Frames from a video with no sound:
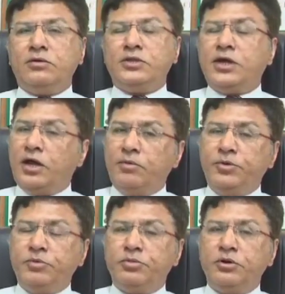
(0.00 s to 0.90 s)
There are
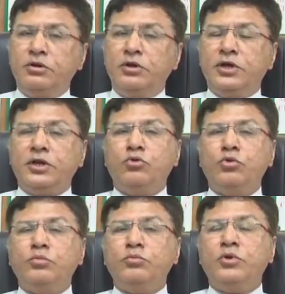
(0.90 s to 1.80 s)
people in
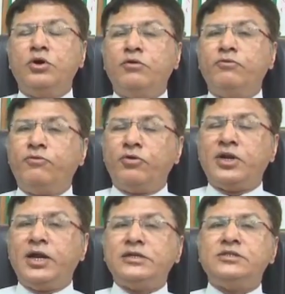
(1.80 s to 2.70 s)
whom
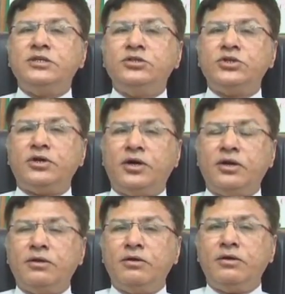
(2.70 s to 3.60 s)
foot gets
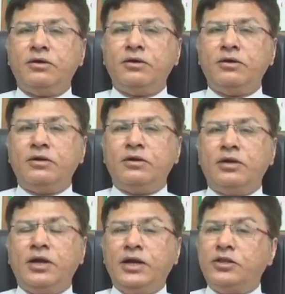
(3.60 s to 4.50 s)
injured
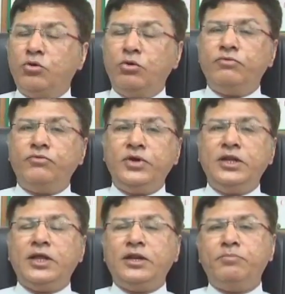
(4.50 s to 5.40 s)
and they don't
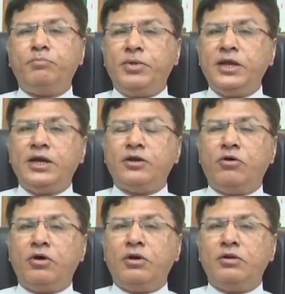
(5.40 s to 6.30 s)
feel any pain at
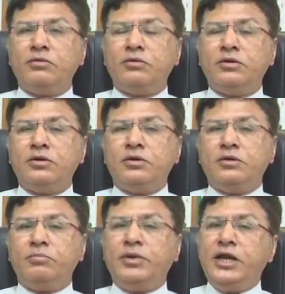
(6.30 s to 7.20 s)
all.
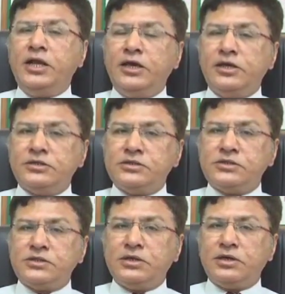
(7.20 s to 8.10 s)

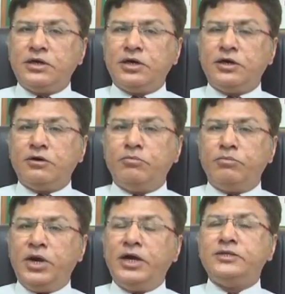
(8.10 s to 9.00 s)

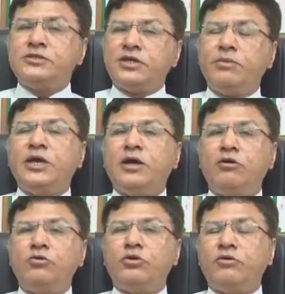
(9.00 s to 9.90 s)
Blood is coming
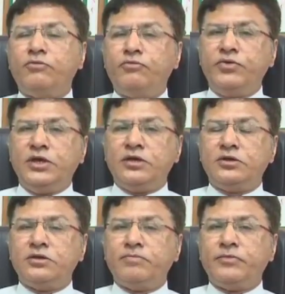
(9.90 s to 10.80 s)
out of feet